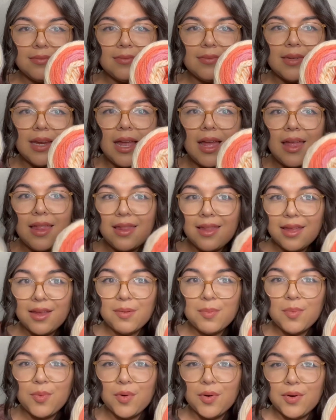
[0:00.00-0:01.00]
I like
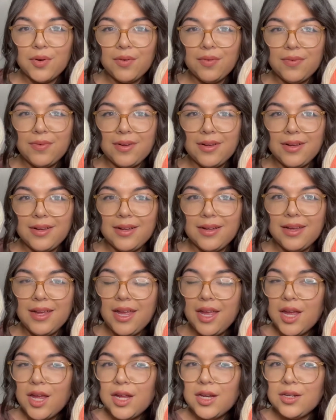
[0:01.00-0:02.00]
more of a
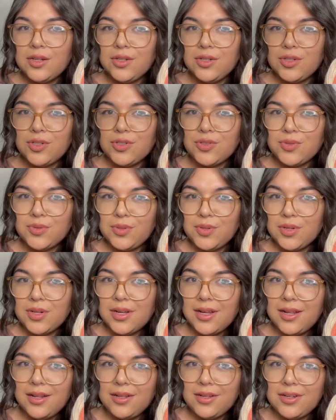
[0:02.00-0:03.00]
neutral
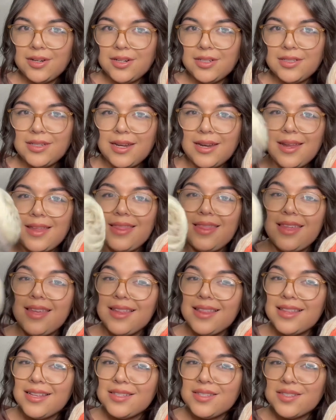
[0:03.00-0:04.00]
colors, and I think
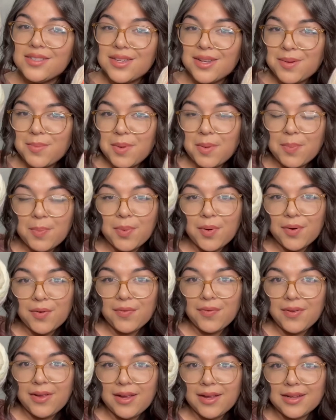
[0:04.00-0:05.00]
this is going to be
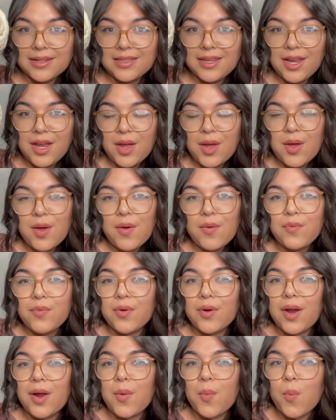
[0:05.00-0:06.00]
perfect for
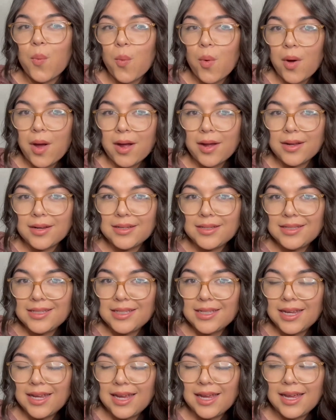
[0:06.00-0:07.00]
what I want.
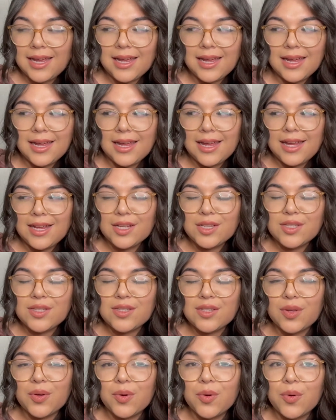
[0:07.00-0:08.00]

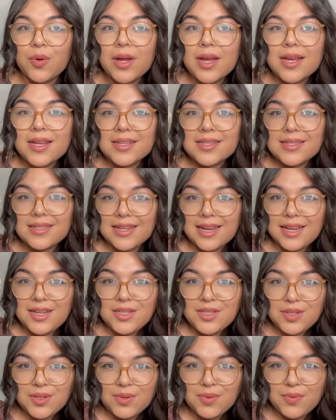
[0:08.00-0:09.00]
So stay
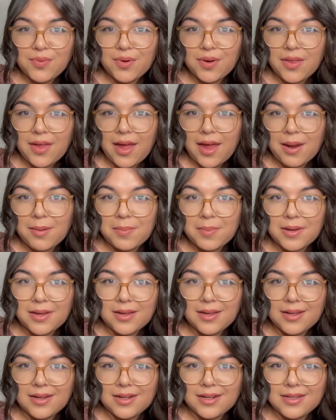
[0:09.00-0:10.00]
tuned for that
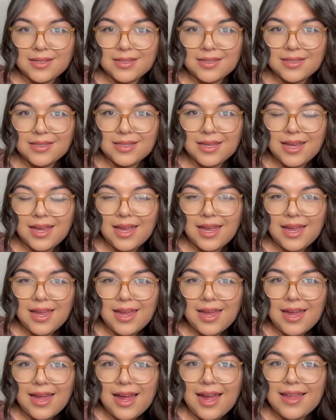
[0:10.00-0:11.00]
because
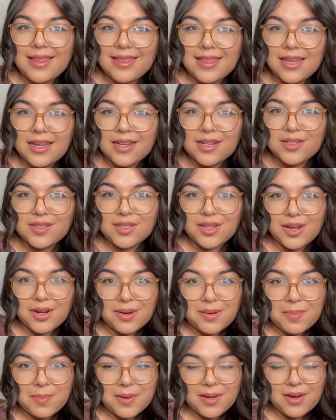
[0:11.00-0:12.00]
I think it's gonna
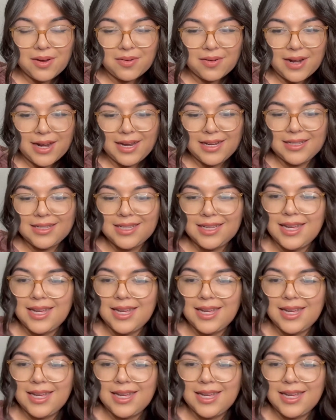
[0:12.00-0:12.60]
be great.